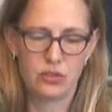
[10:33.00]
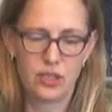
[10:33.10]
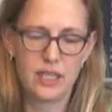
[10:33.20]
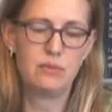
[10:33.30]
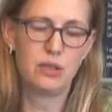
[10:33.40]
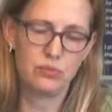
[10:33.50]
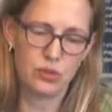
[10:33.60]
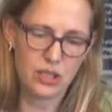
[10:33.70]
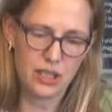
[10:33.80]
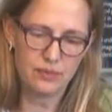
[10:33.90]
Chökyi Nyima
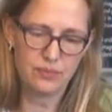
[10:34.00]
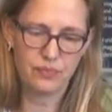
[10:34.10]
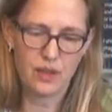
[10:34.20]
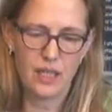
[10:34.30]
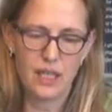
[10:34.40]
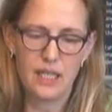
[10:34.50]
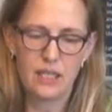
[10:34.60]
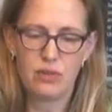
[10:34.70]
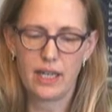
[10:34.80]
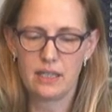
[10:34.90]
Rinpoche,
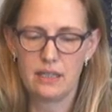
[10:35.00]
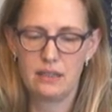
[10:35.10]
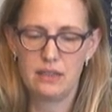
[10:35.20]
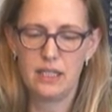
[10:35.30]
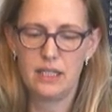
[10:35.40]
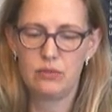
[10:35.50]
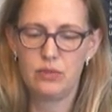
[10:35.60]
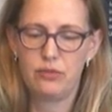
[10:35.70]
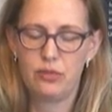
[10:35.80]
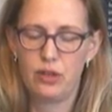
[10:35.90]
he regularly
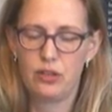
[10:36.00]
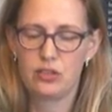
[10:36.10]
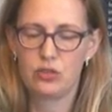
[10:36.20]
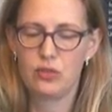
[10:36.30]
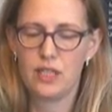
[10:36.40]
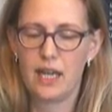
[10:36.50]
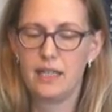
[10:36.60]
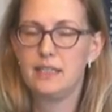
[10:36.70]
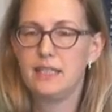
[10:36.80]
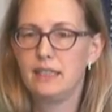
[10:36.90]
refers to the
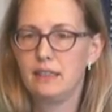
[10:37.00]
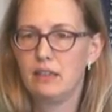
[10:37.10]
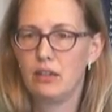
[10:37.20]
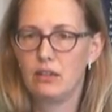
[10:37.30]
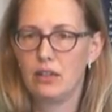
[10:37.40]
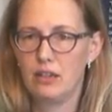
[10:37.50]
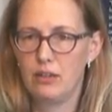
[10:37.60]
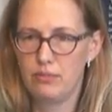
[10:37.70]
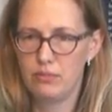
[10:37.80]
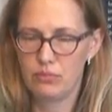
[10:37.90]
ideal
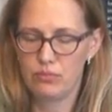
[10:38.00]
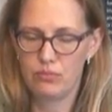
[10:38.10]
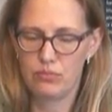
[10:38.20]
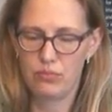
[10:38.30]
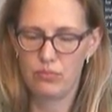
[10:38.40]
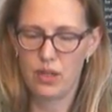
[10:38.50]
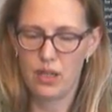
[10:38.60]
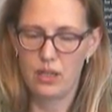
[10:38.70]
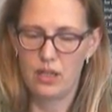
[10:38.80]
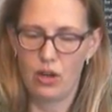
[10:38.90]
um,
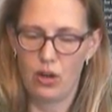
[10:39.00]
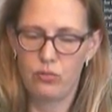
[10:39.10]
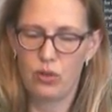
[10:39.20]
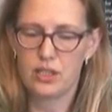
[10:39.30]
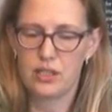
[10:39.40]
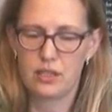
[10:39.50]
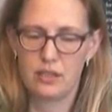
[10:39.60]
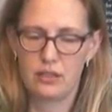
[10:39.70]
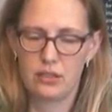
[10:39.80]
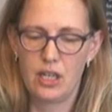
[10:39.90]
of what,
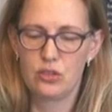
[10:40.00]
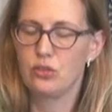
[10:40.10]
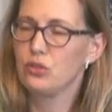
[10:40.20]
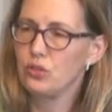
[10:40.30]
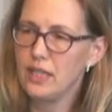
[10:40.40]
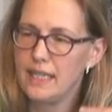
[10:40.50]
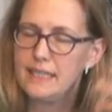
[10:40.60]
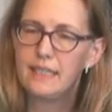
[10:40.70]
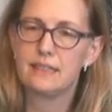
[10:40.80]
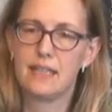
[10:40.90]
to, to an
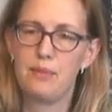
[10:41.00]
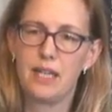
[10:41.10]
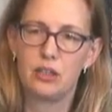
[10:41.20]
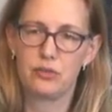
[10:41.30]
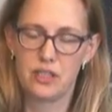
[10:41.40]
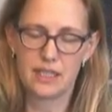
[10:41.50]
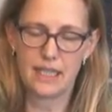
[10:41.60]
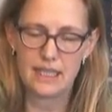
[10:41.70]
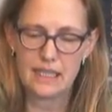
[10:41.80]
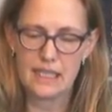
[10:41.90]
ideal coming out of the
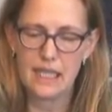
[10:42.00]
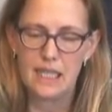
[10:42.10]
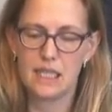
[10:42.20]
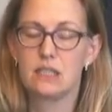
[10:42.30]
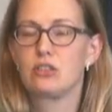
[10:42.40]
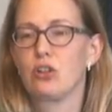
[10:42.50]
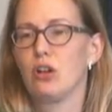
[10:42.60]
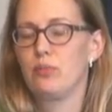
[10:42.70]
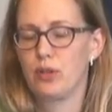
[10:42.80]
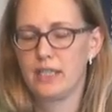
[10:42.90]
studies, is the
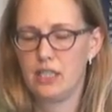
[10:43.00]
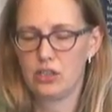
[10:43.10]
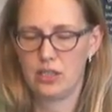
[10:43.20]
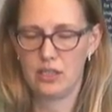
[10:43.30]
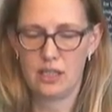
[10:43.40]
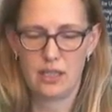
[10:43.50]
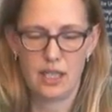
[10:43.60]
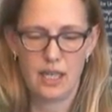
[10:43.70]
scholar practitioner